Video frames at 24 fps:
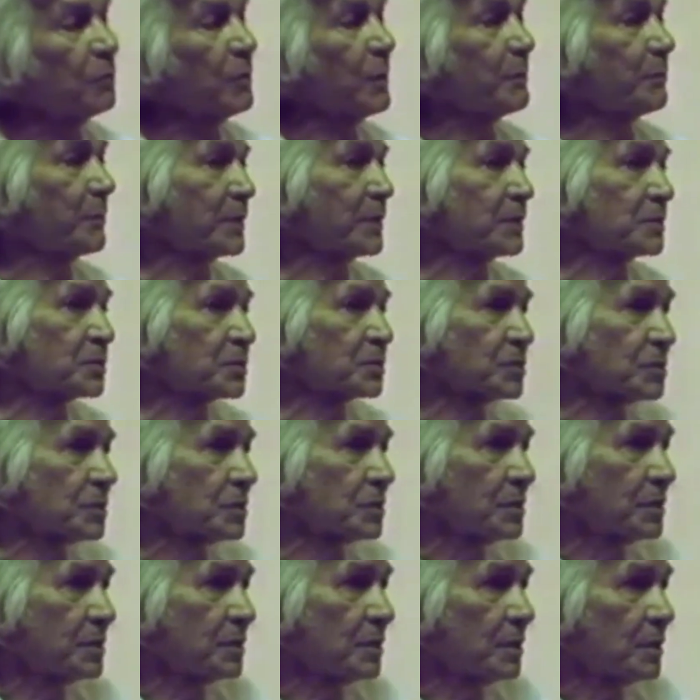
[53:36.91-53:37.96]
other
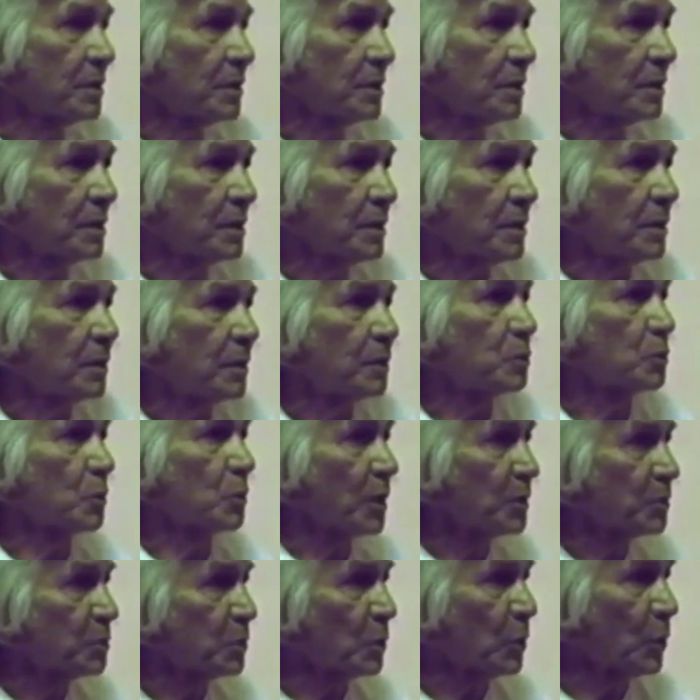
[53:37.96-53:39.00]
weapons
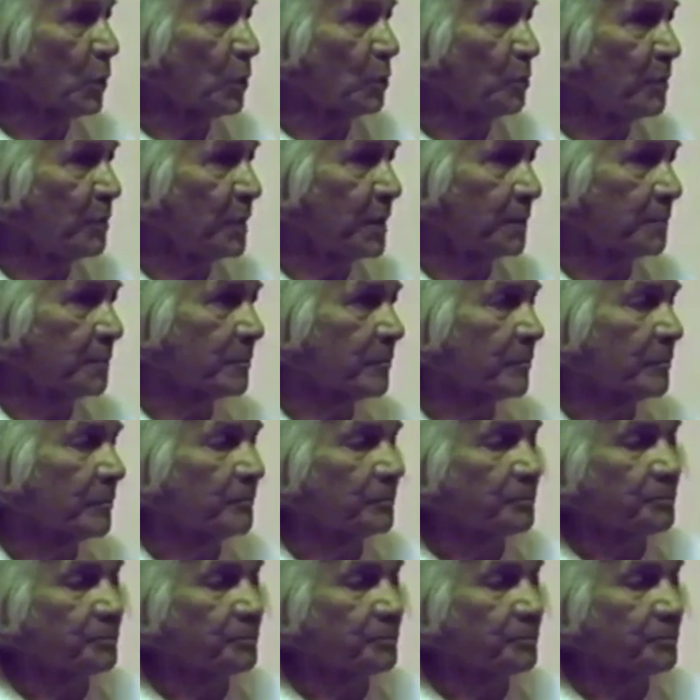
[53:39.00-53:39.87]
to control me.